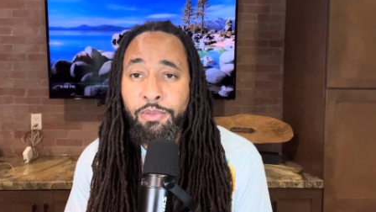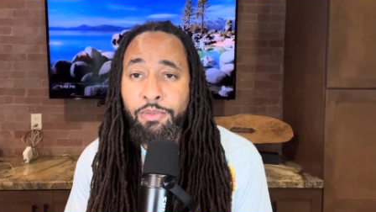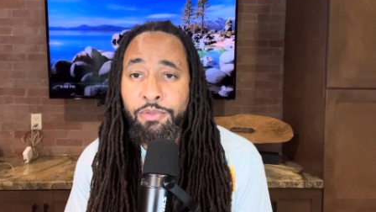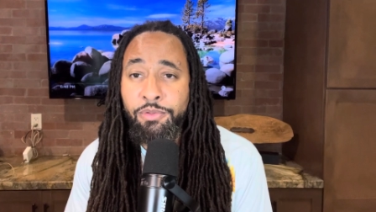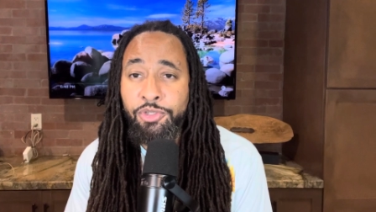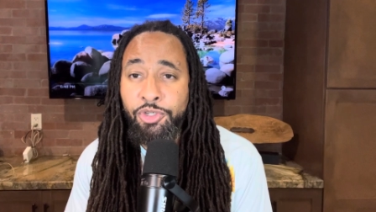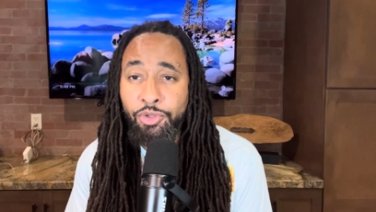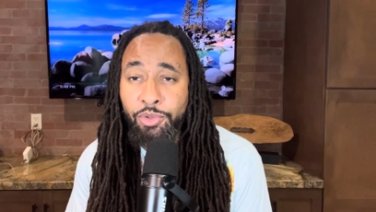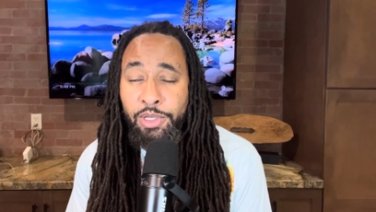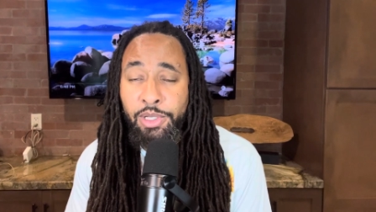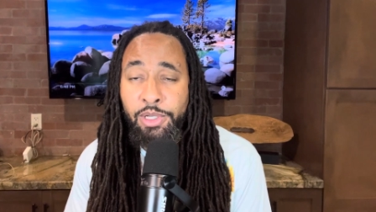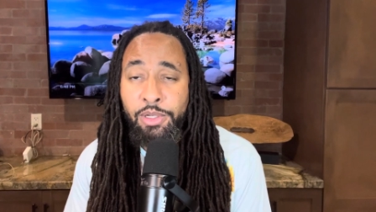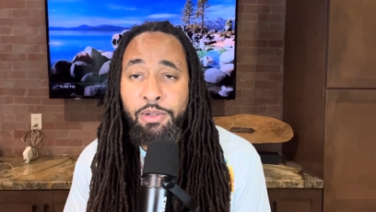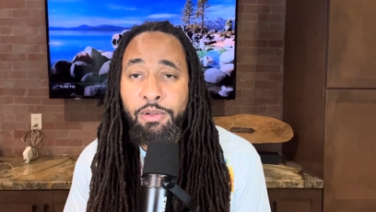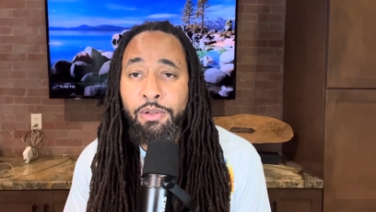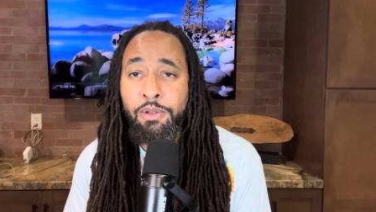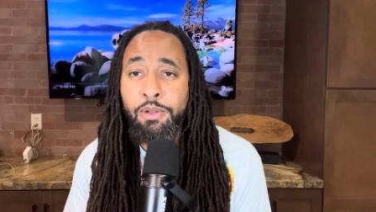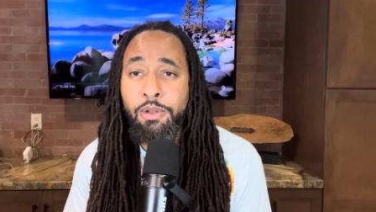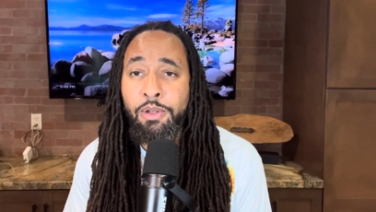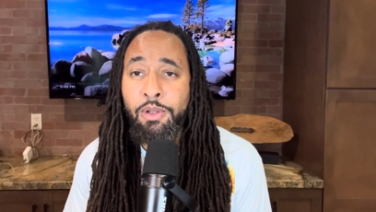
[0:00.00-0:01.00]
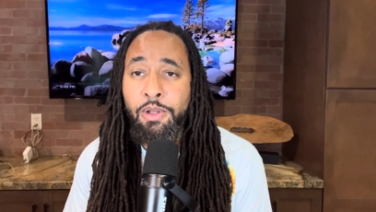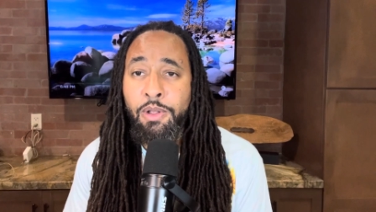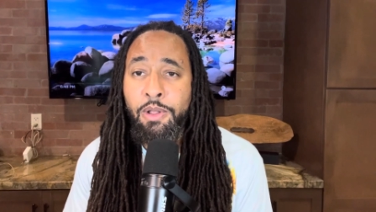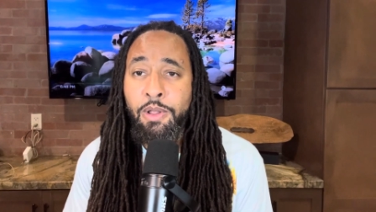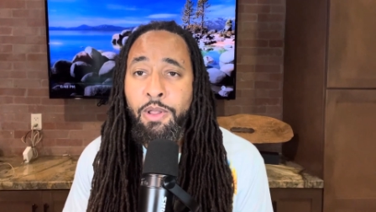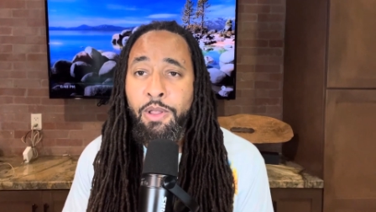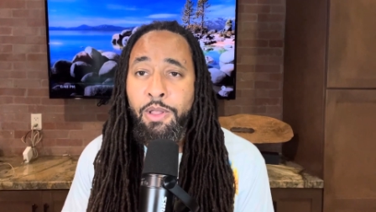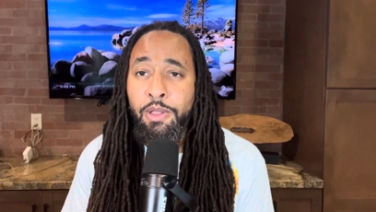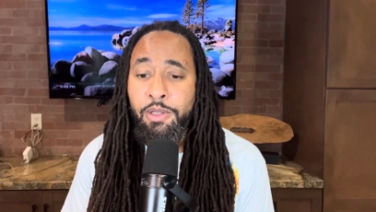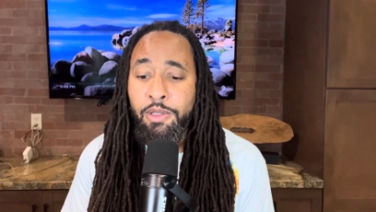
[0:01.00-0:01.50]
doing
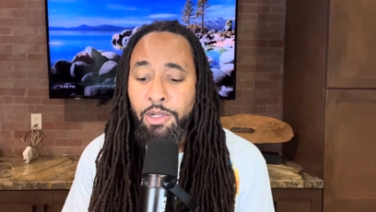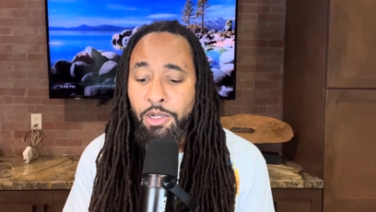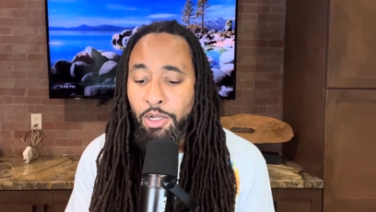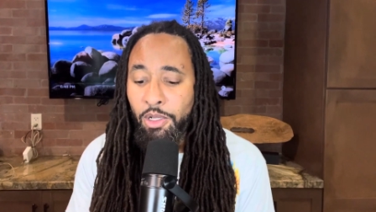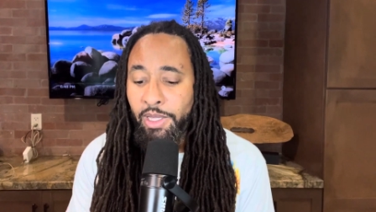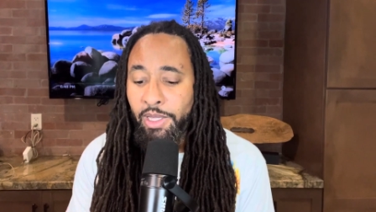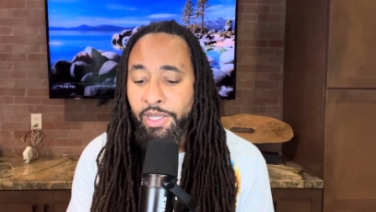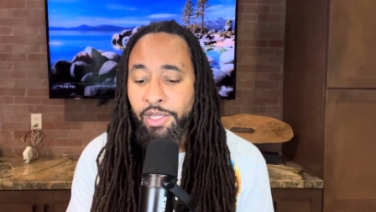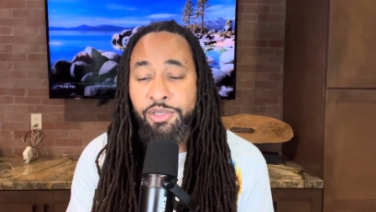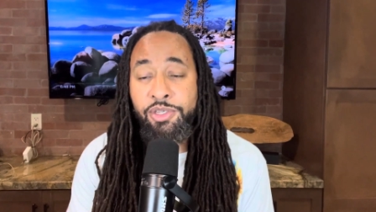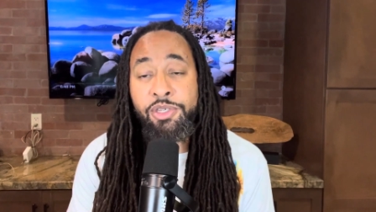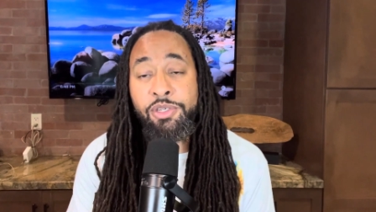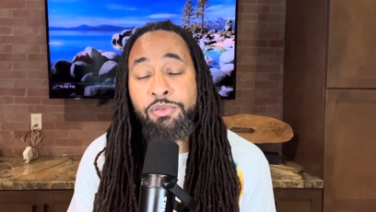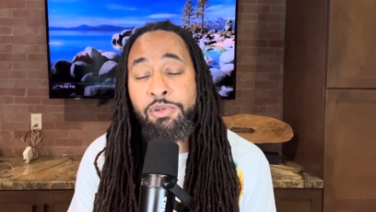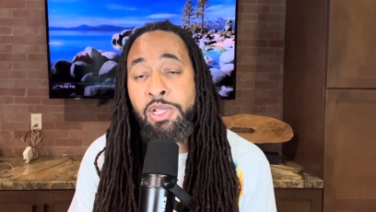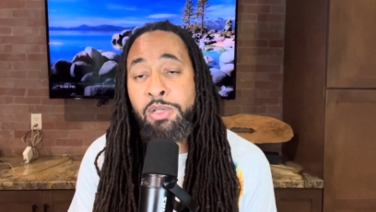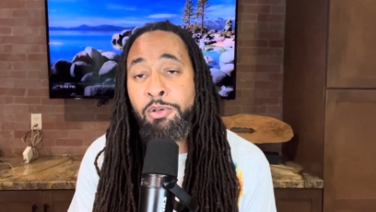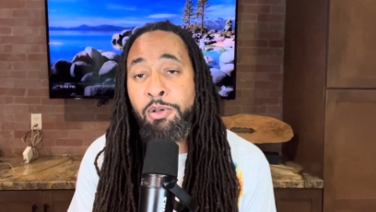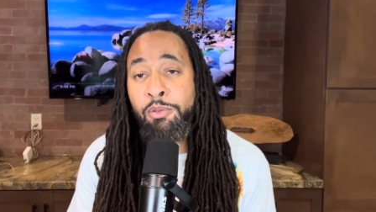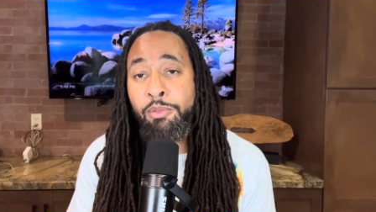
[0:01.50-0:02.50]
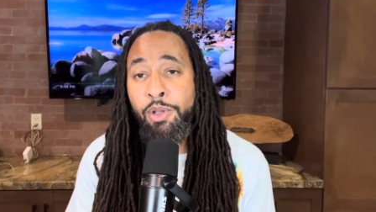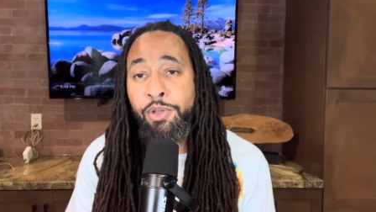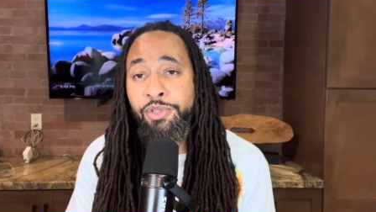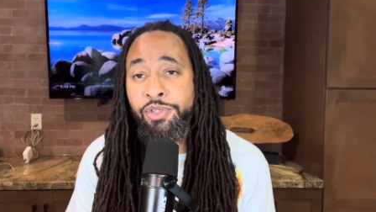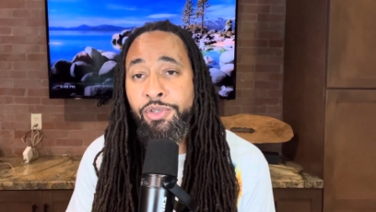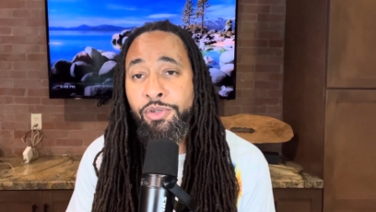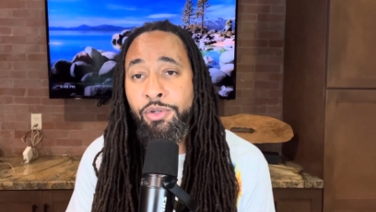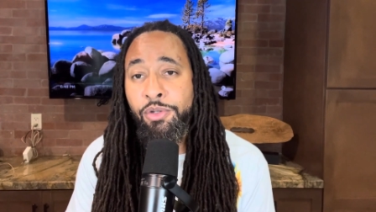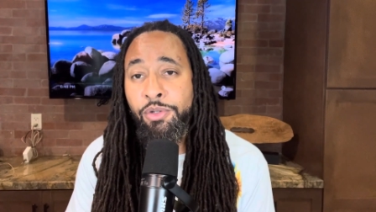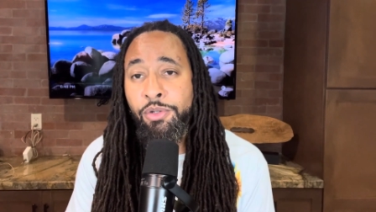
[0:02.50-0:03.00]
you know, like extreme
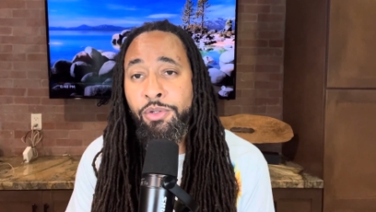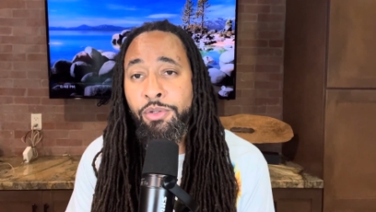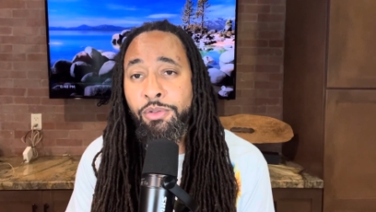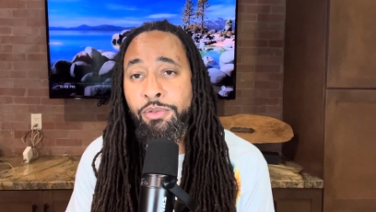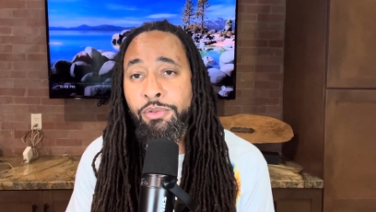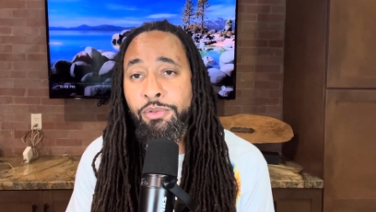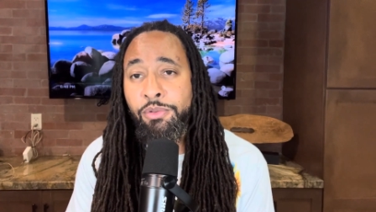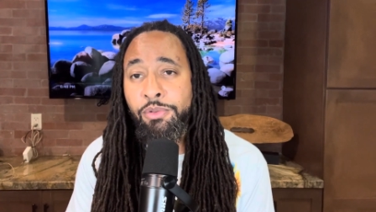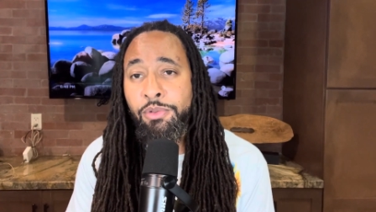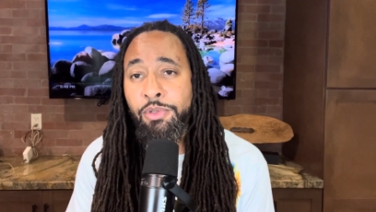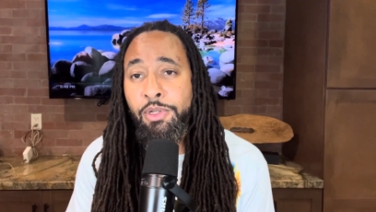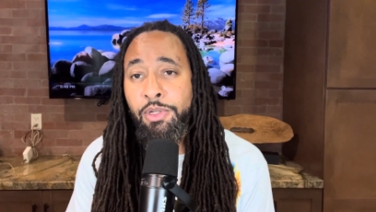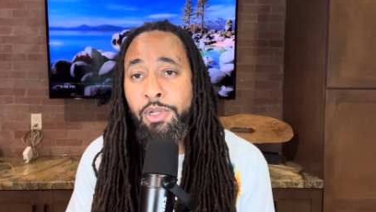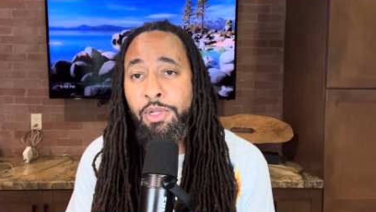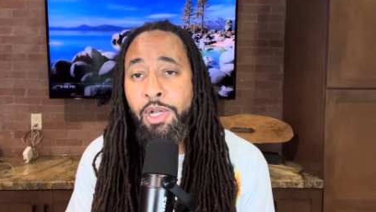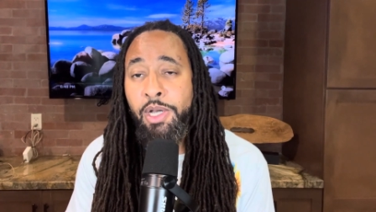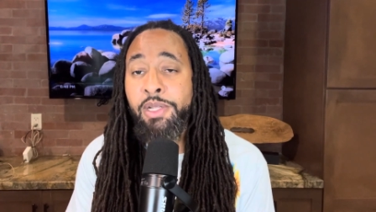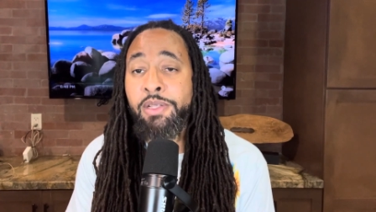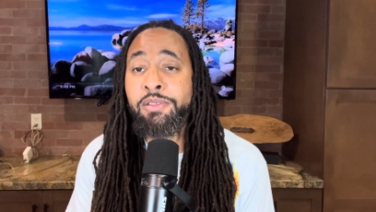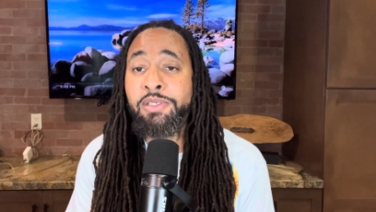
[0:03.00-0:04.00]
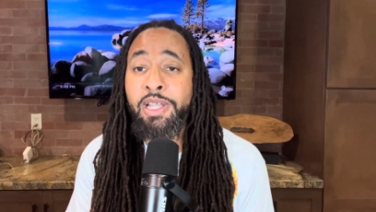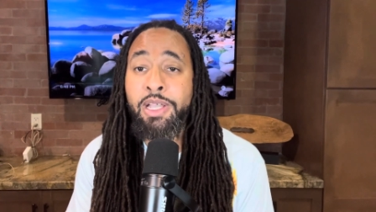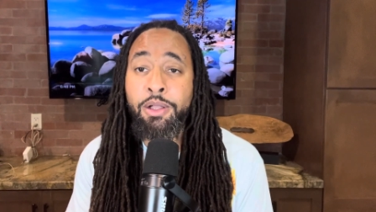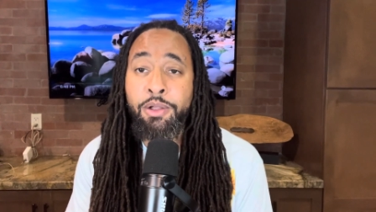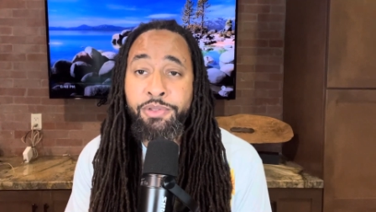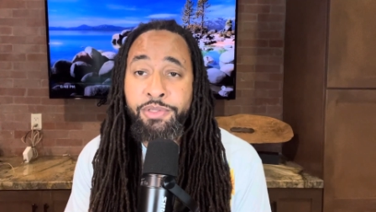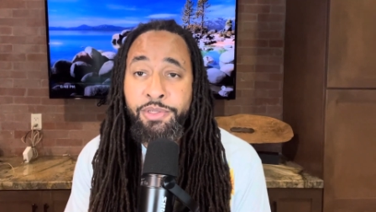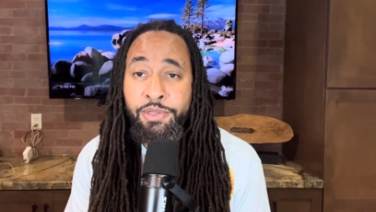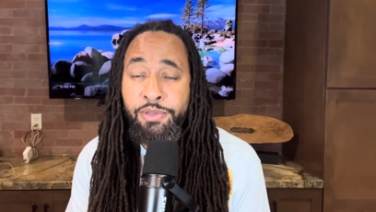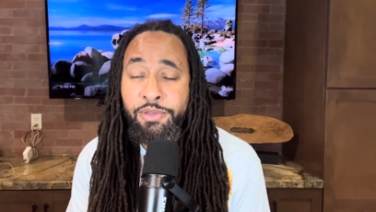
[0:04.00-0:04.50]
emotional
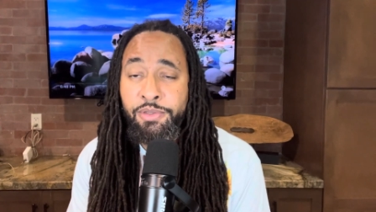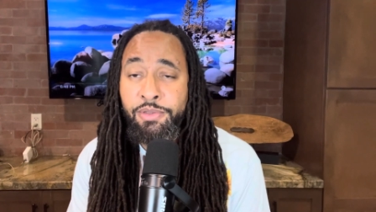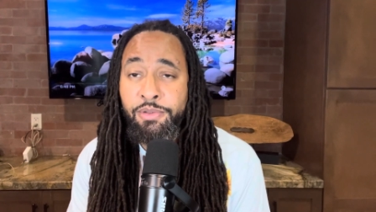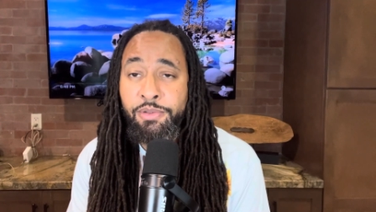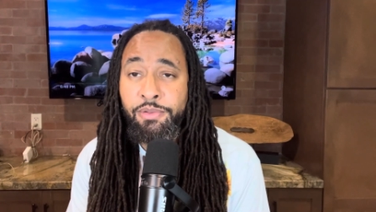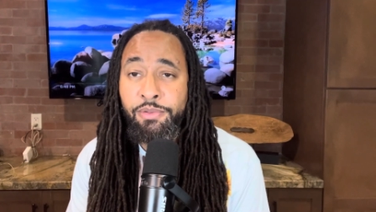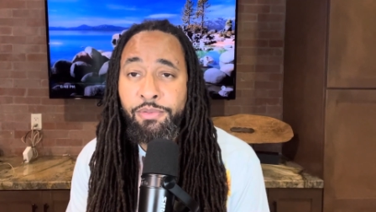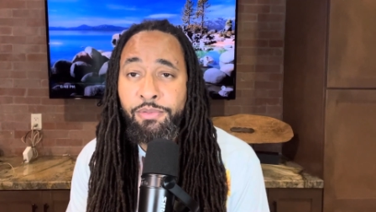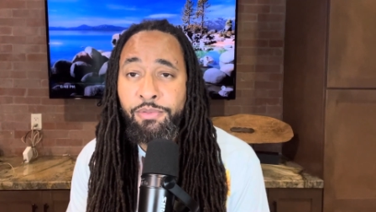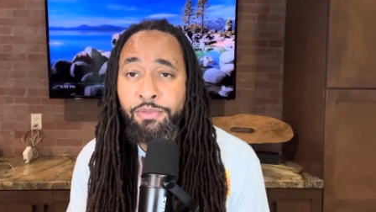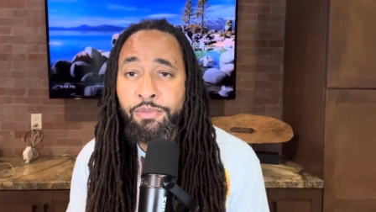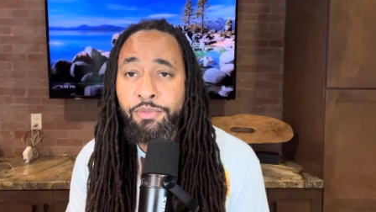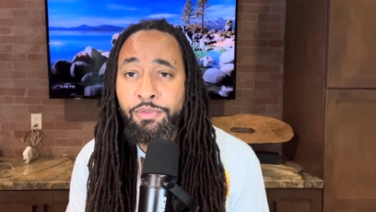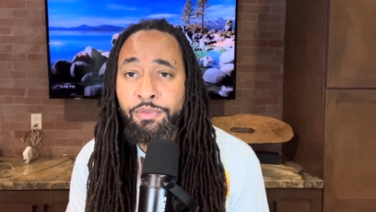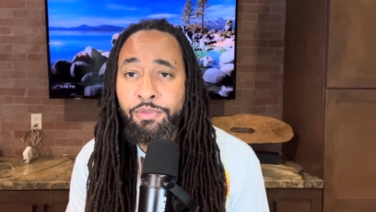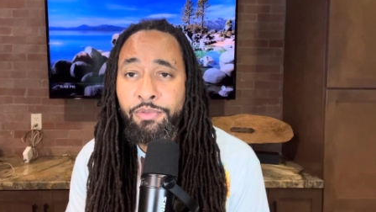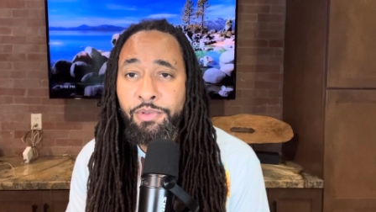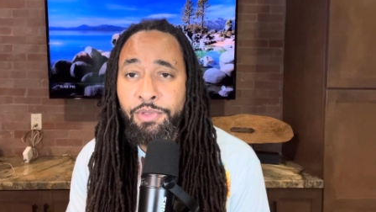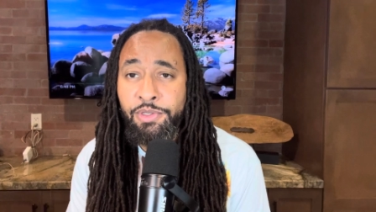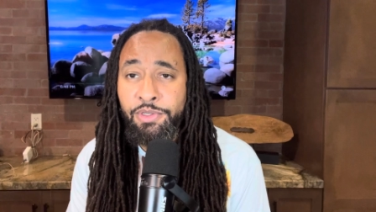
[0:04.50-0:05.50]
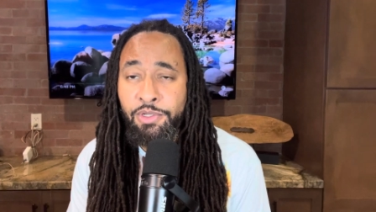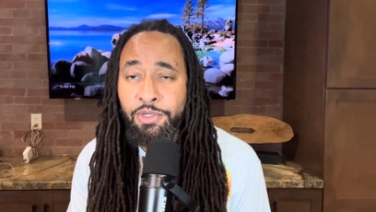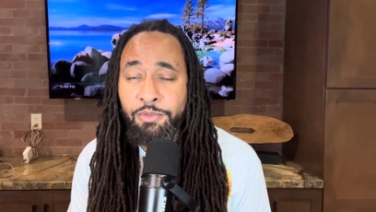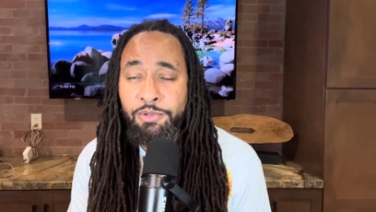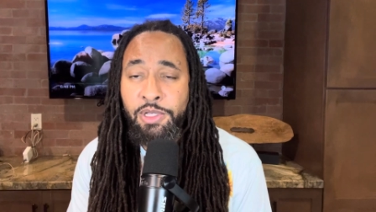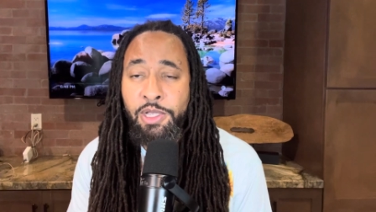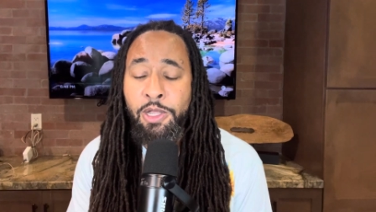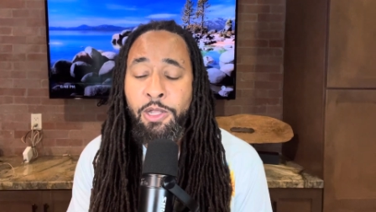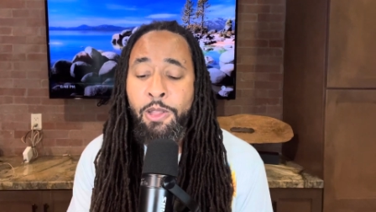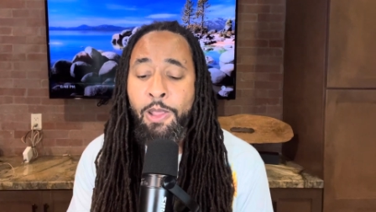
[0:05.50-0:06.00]
unintelligence, you see what I'm
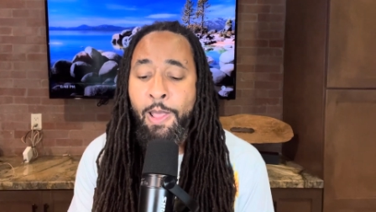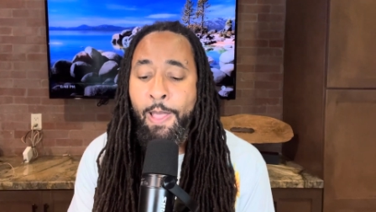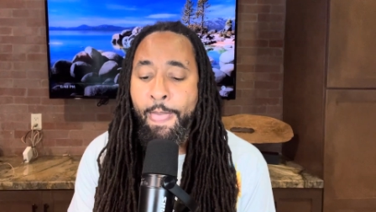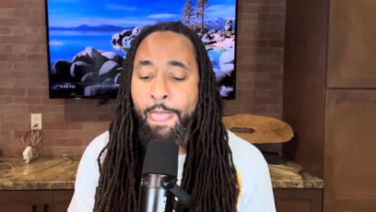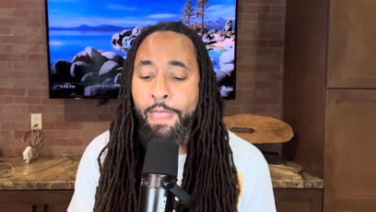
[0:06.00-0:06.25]
saying?